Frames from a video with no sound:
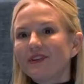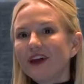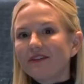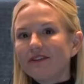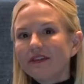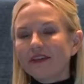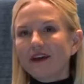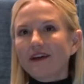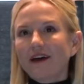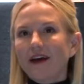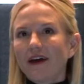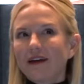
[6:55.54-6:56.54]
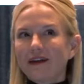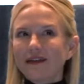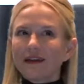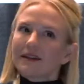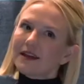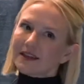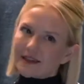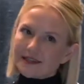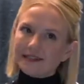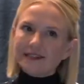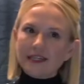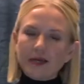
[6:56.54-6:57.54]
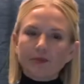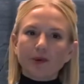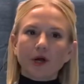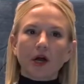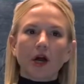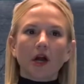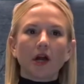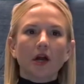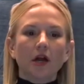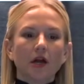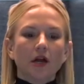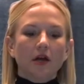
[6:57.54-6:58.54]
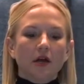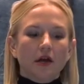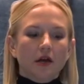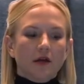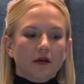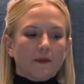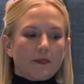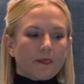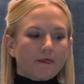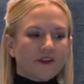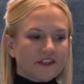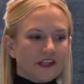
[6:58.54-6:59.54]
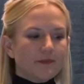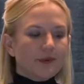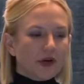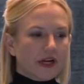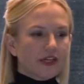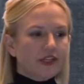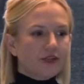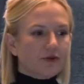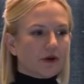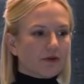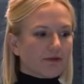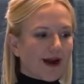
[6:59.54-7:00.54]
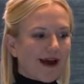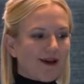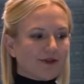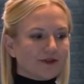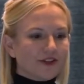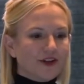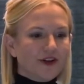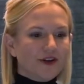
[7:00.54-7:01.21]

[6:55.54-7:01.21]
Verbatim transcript: the other thing, and I think like the deeper, the deeper issue around